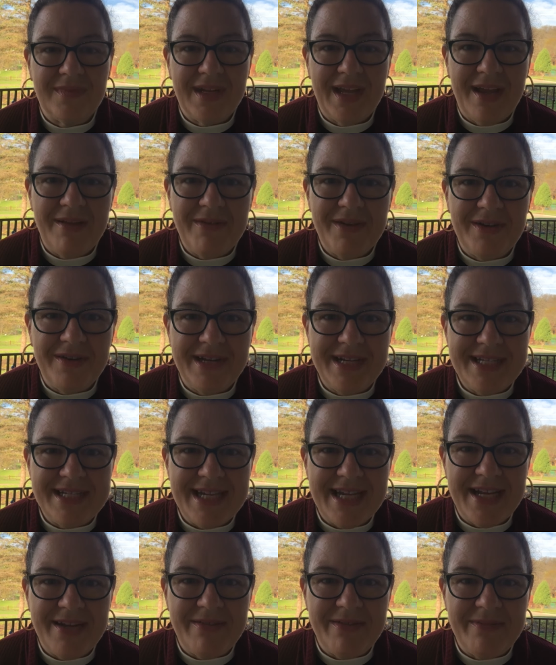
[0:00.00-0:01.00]
Have a great
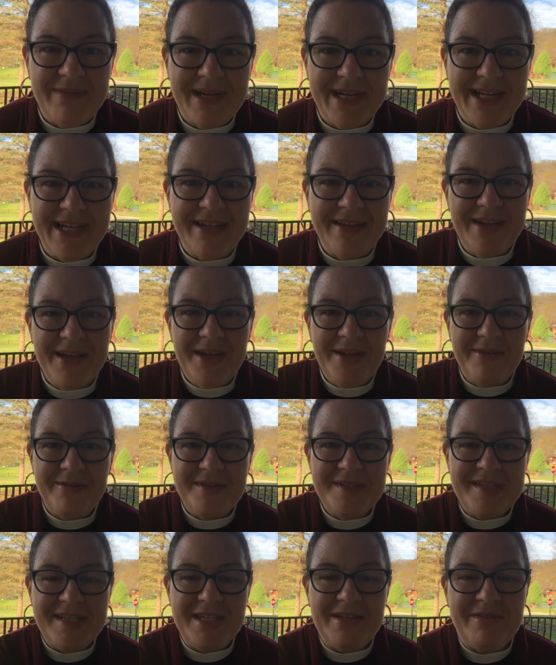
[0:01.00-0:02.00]
day, everybody.
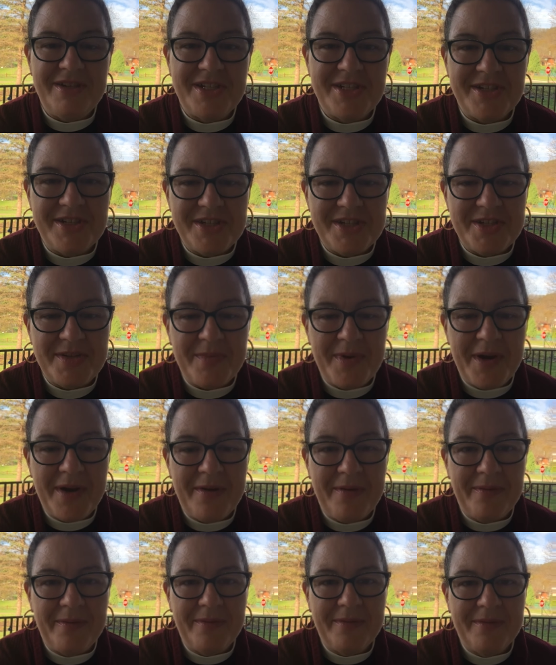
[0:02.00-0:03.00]
We'll see you in church tomorrow.